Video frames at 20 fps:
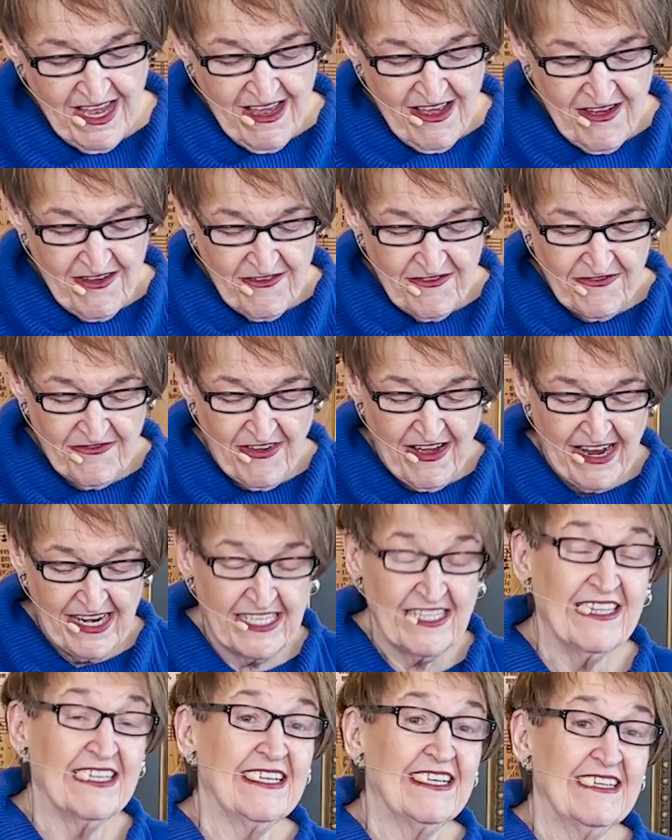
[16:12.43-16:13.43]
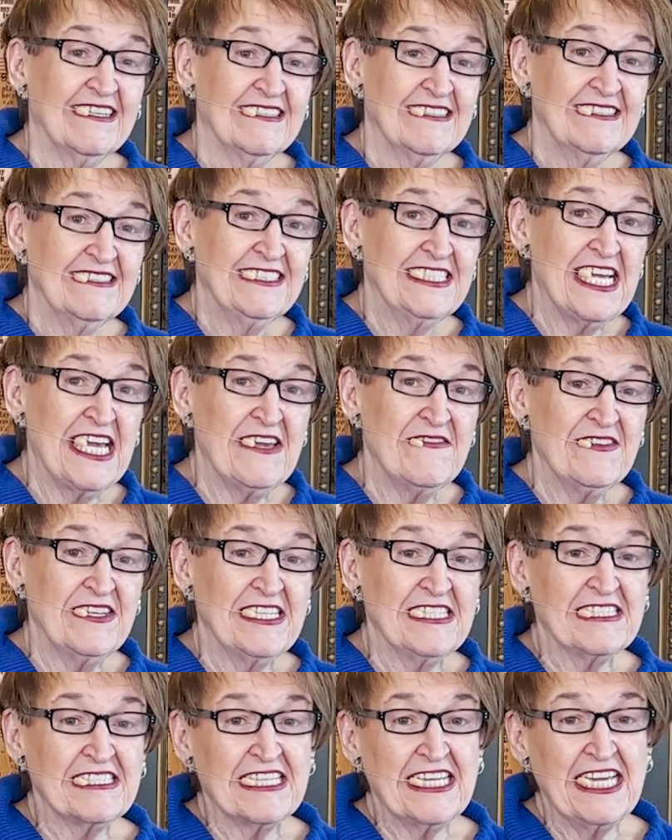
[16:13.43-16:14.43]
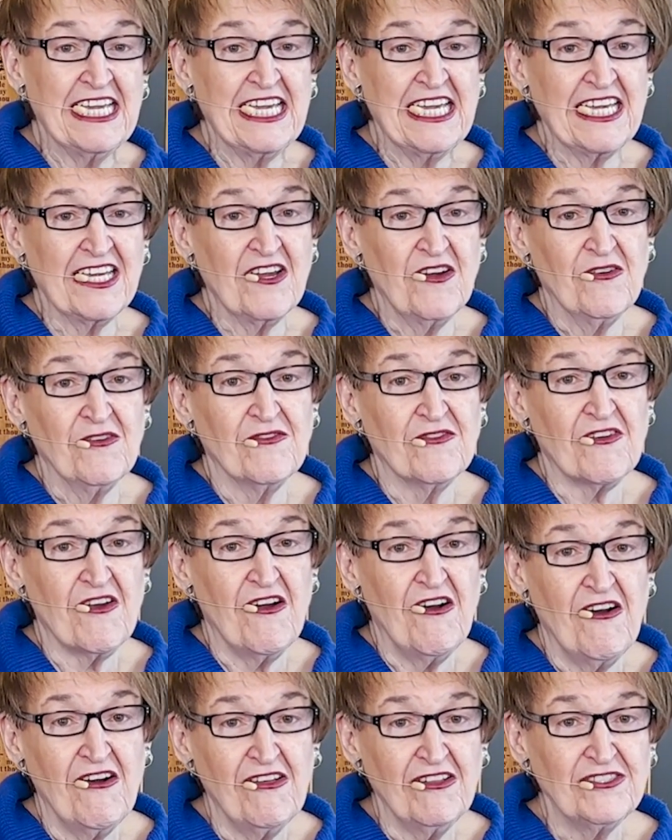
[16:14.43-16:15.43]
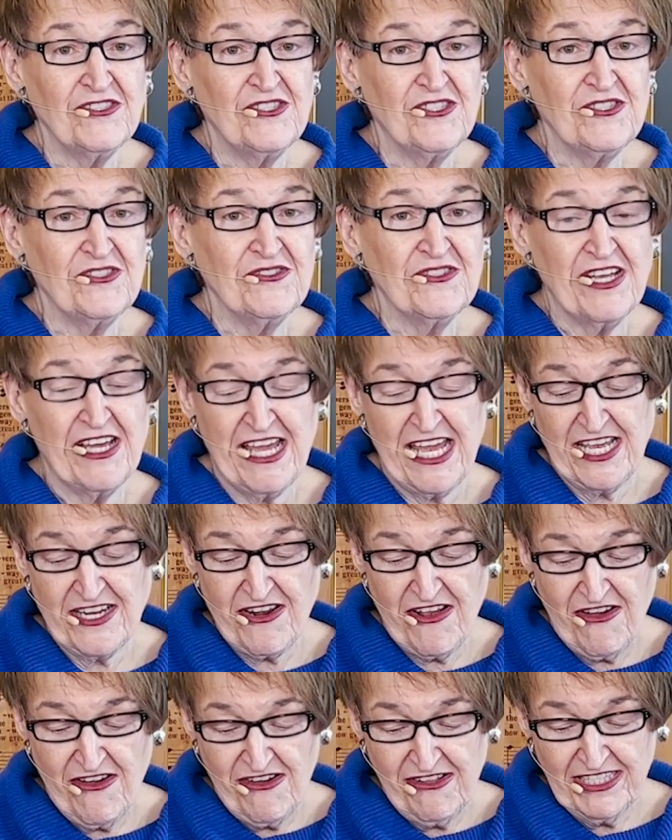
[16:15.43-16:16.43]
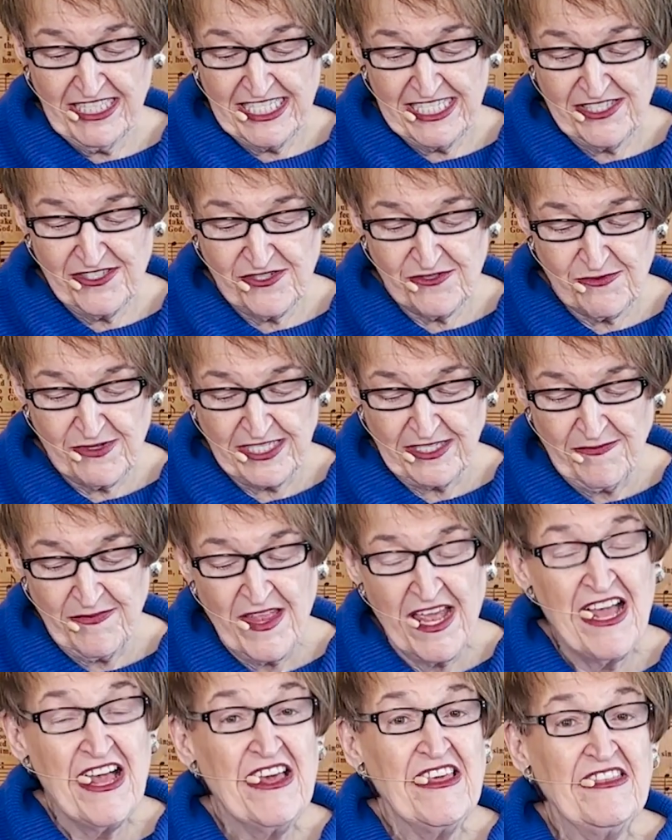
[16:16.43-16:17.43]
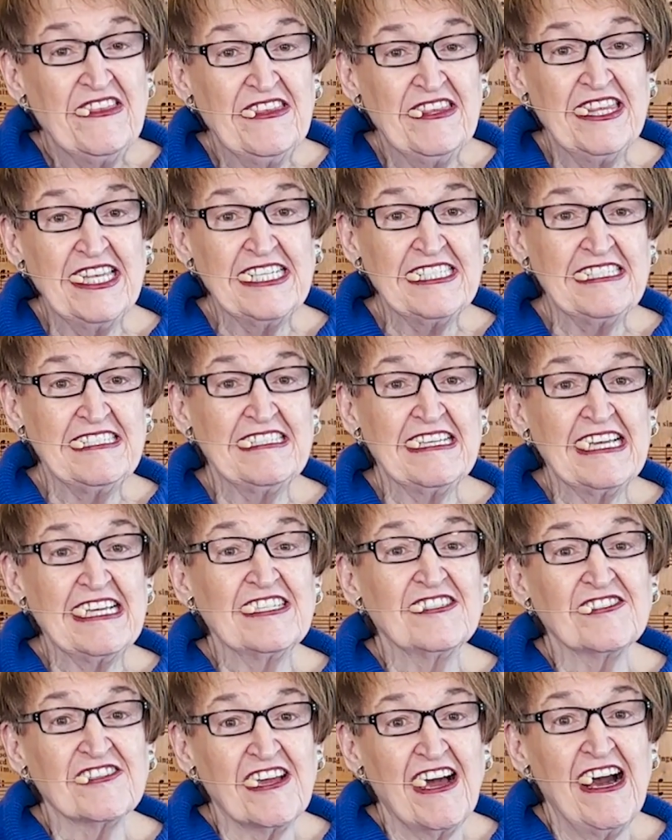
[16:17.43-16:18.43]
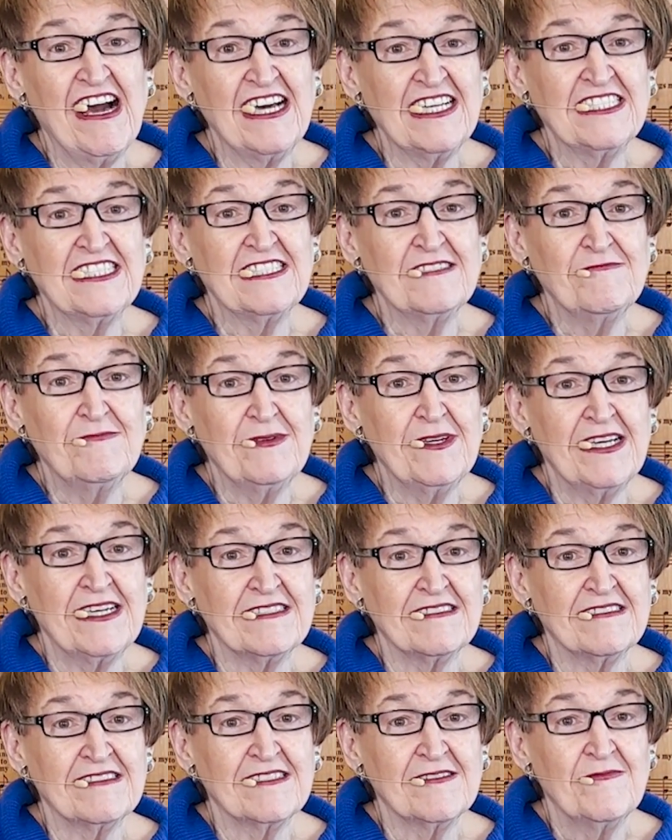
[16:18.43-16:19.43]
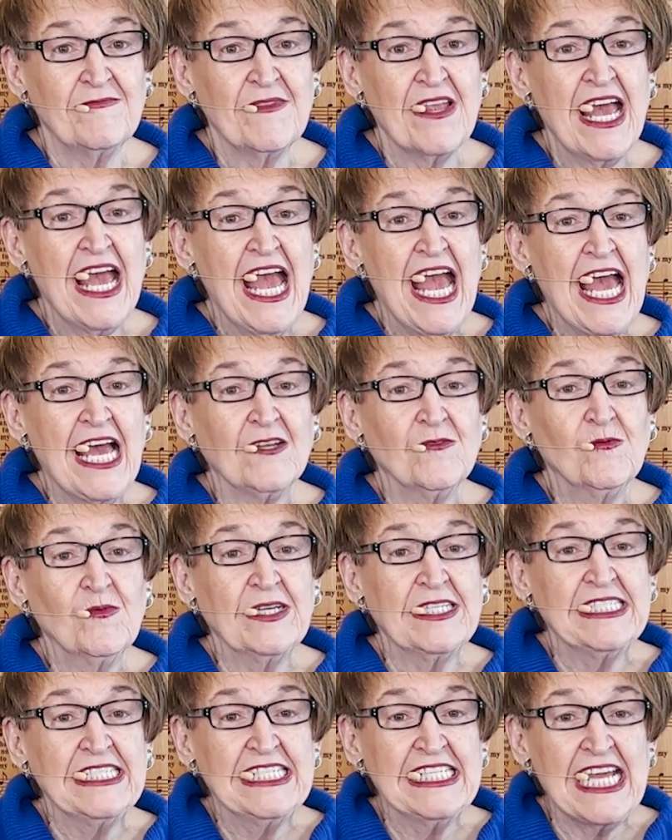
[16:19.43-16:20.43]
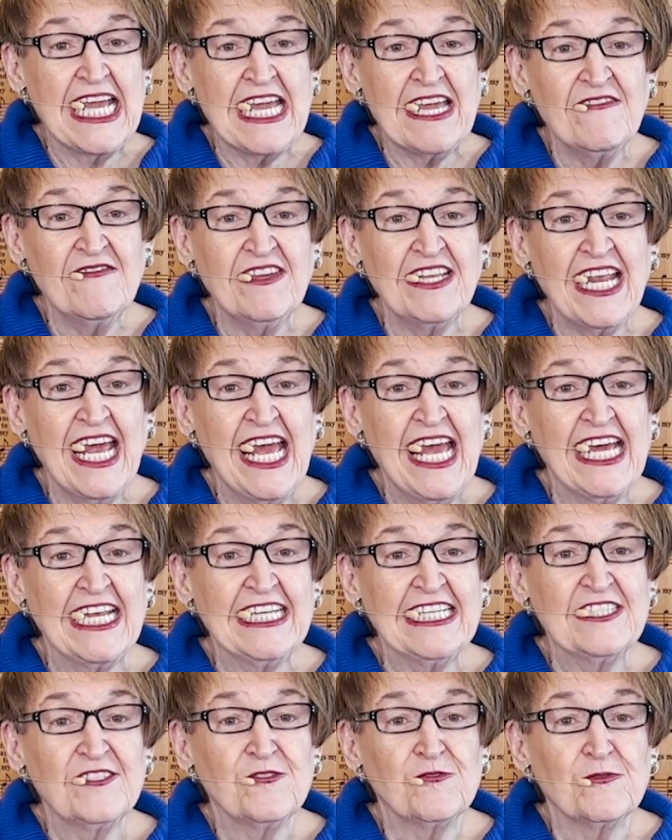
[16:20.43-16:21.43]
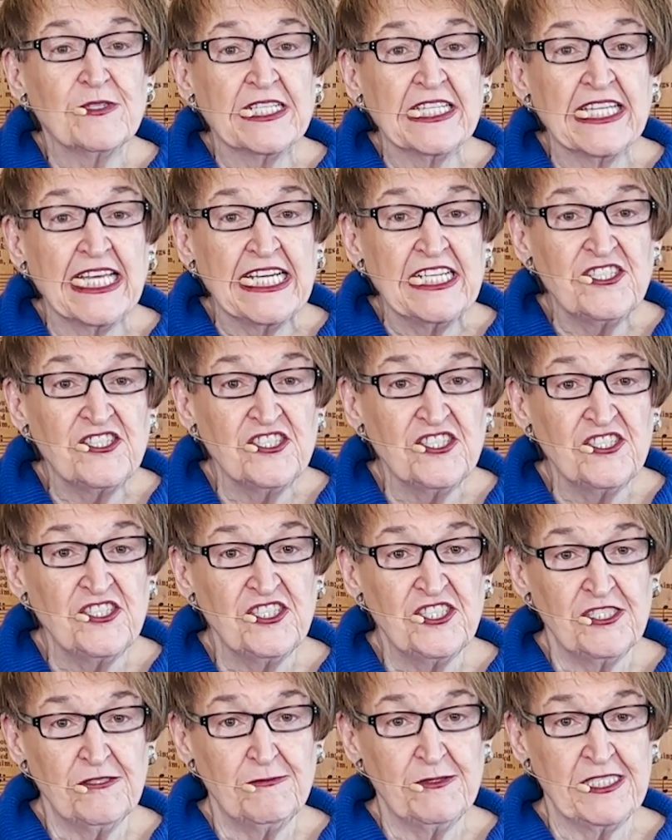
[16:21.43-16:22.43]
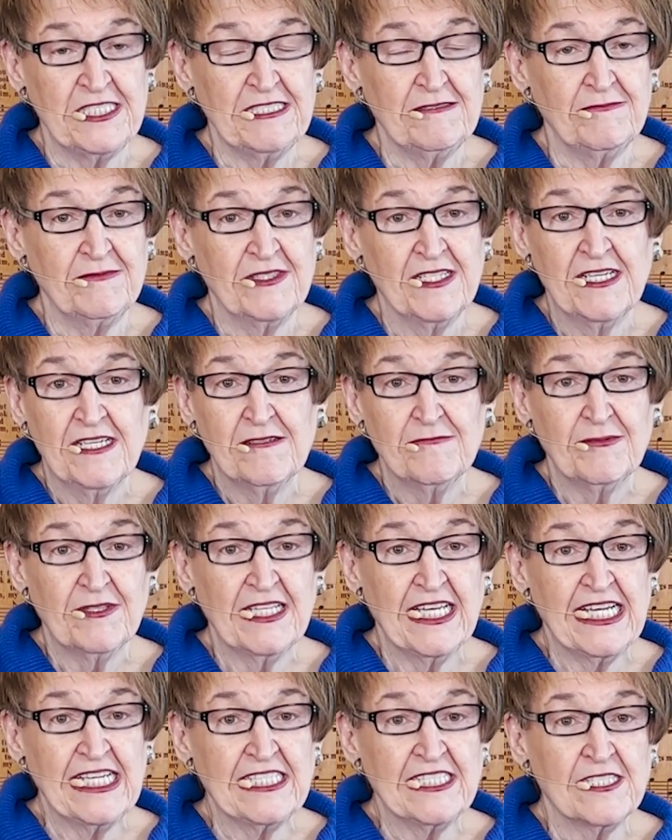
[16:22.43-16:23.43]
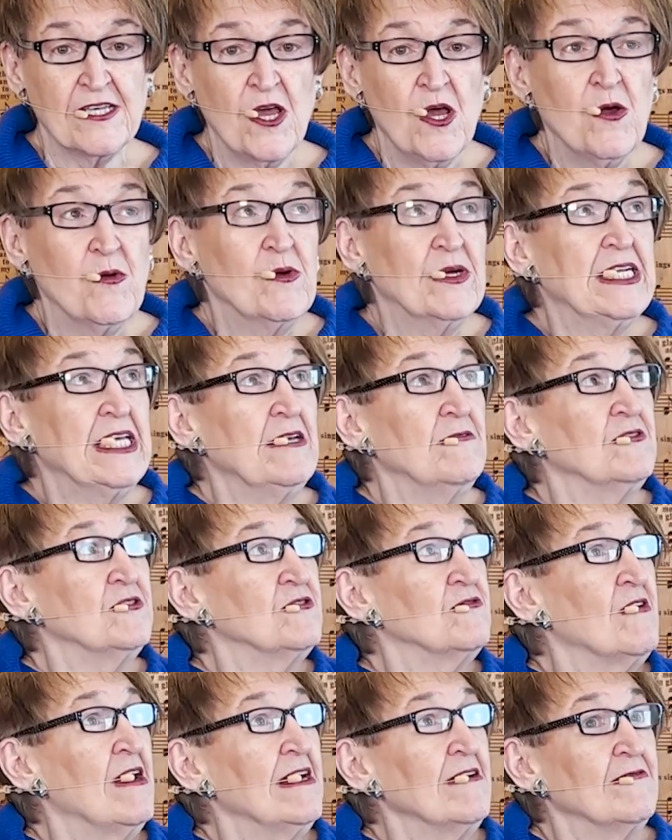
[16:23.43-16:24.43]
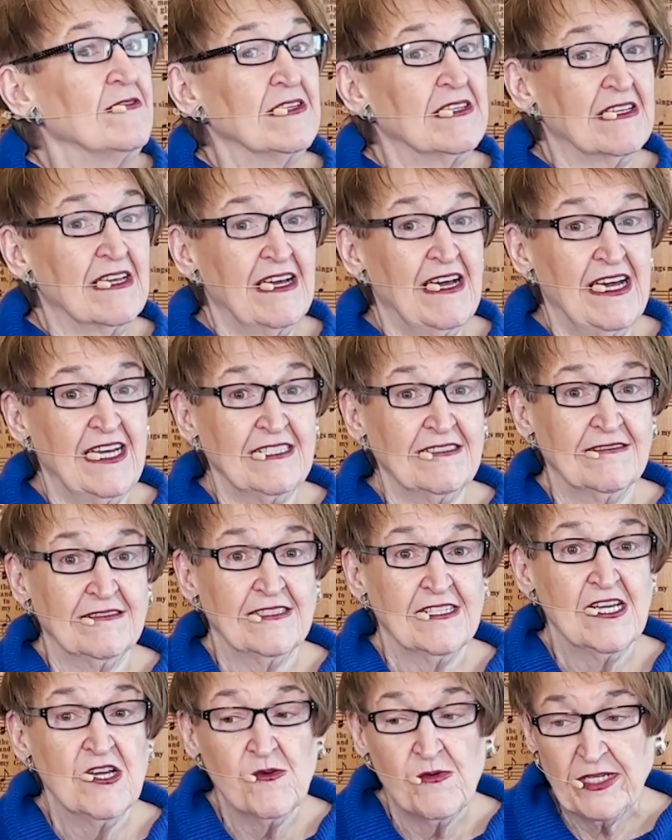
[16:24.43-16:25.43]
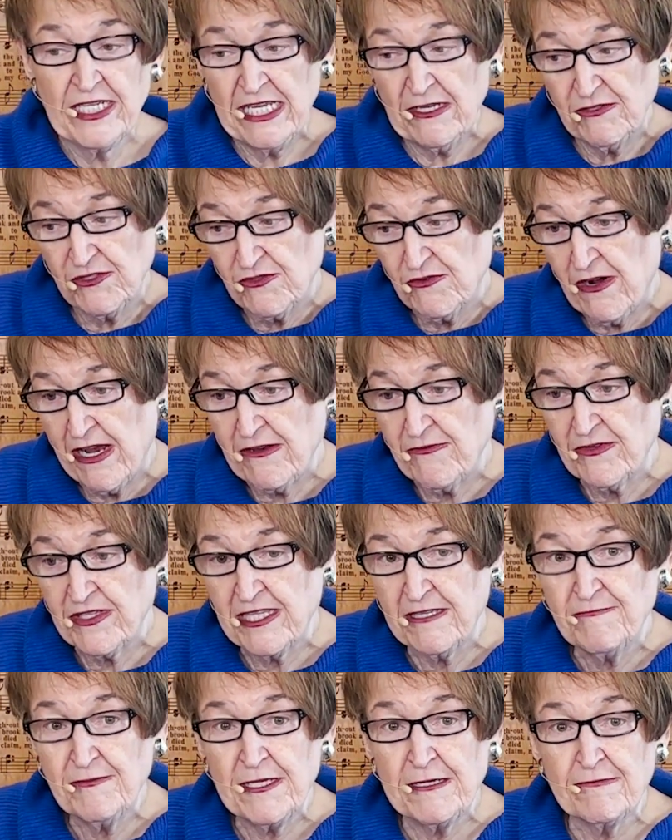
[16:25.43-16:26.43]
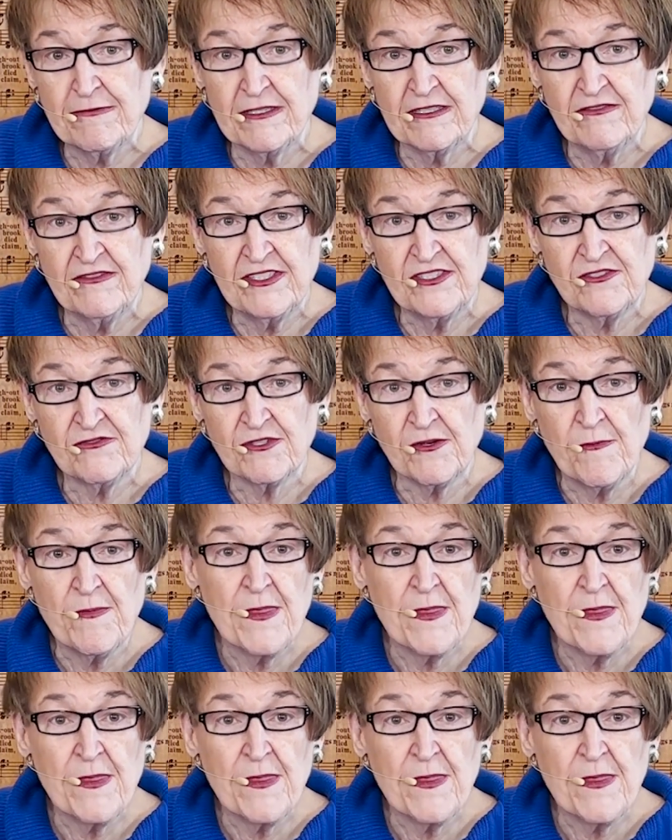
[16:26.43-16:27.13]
Finally, David is king over all Judah and all Israel. This is God's best. And when David had his relationships in place, when he was right with God, when he was right with the people of Israel,